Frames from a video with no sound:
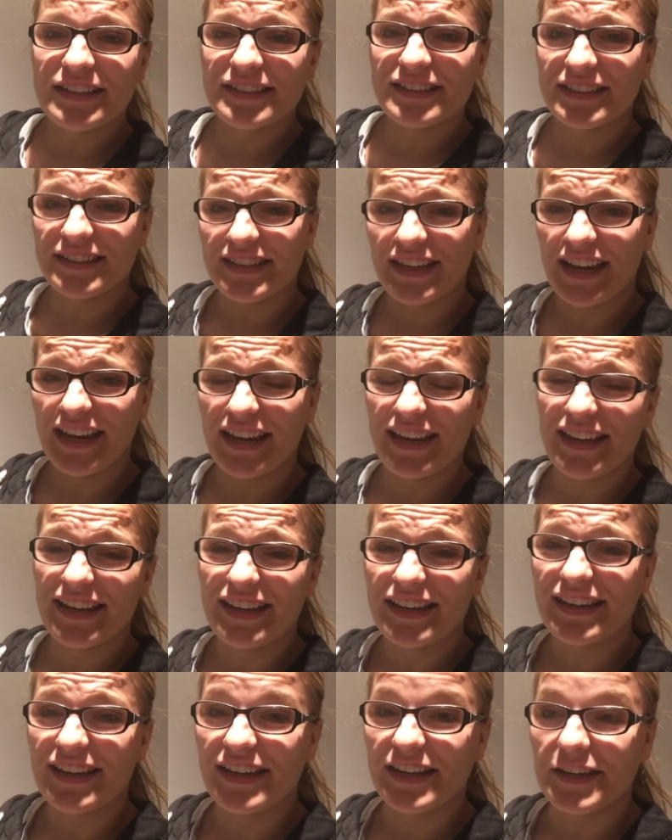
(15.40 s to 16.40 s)

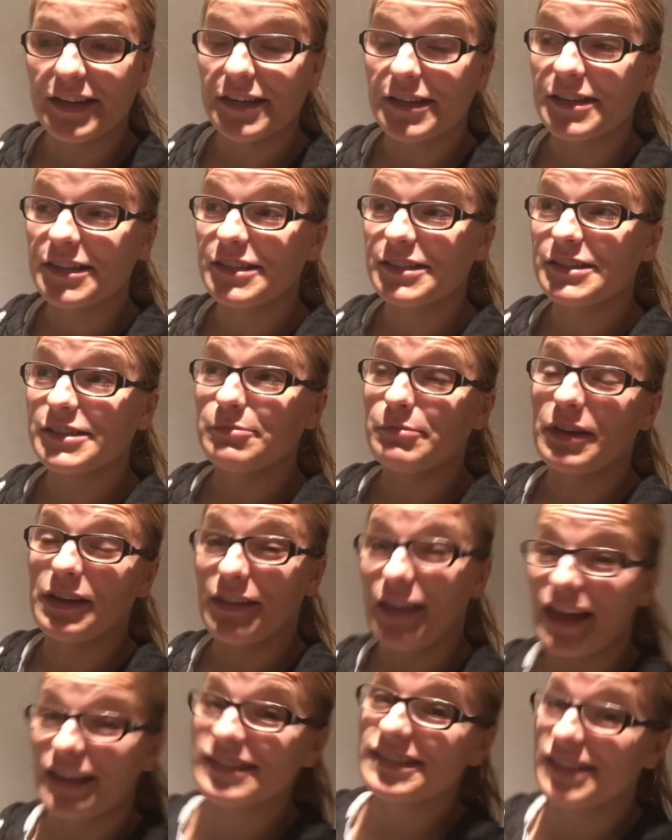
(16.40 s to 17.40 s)
Today is my
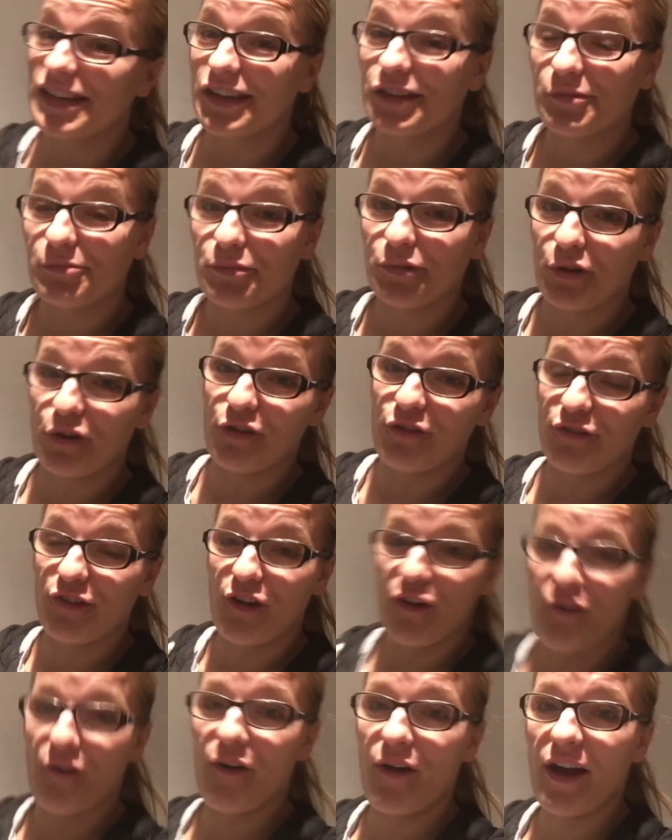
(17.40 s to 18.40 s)
last day in
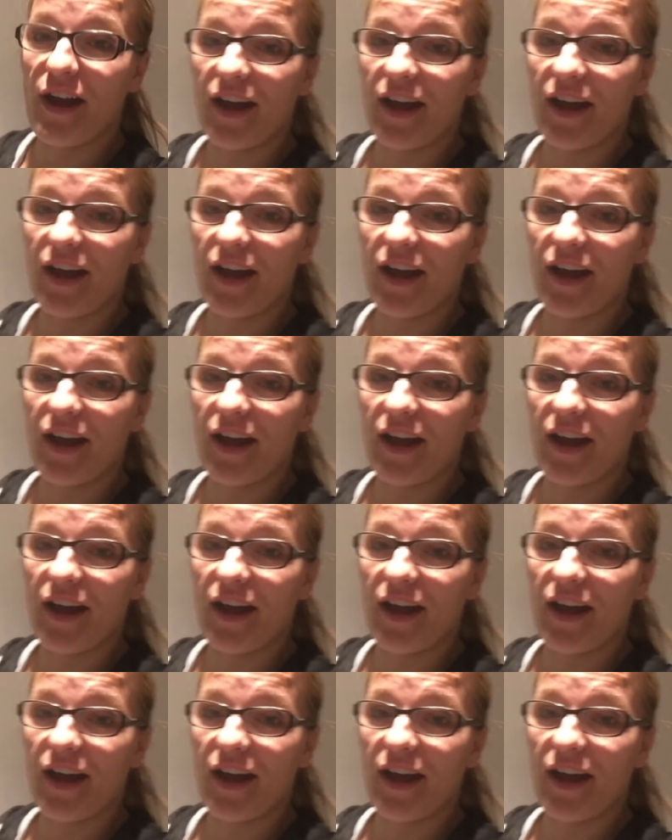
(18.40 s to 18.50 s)
Provo.